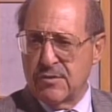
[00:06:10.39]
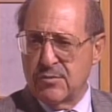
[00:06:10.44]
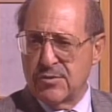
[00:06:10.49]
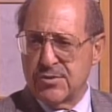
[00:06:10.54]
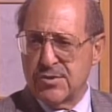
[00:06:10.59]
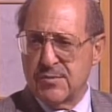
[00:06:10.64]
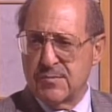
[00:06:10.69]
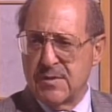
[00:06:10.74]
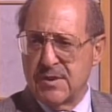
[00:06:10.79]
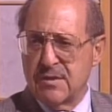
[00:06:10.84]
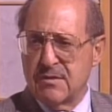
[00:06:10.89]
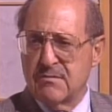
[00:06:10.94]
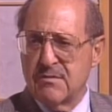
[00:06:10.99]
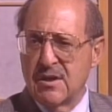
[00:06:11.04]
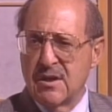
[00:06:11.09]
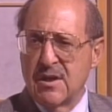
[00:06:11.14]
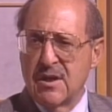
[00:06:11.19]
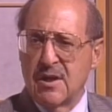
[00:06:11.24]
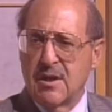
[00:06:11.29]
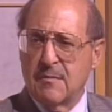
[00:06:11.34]
which has been
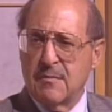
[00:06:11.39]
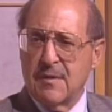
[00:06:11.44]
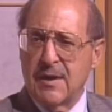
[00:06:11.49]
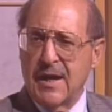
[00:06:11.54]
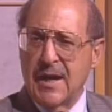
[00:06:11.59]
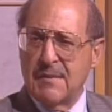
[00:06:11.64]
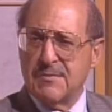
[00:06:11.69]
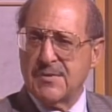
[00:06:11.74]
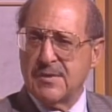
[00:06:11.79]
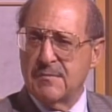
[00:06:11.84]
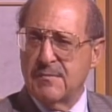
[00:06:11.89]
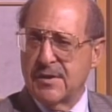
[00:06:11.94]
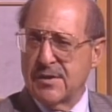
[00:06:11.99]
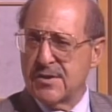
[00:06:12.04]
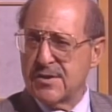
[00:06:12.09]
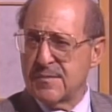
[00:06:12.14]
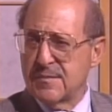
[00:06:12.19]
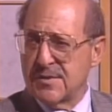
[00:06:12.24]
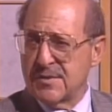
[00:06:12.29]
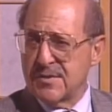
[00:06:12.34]
perhaps the
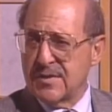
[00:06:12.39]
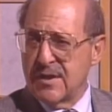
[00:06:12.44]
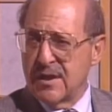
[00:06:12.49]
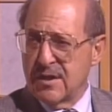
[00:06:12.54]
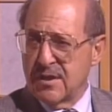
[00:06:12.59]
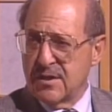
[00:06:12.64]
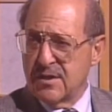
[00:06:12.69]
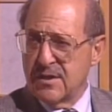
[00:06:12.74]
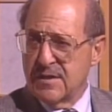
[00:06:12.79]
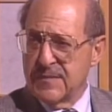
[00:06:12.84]
biggest mistake.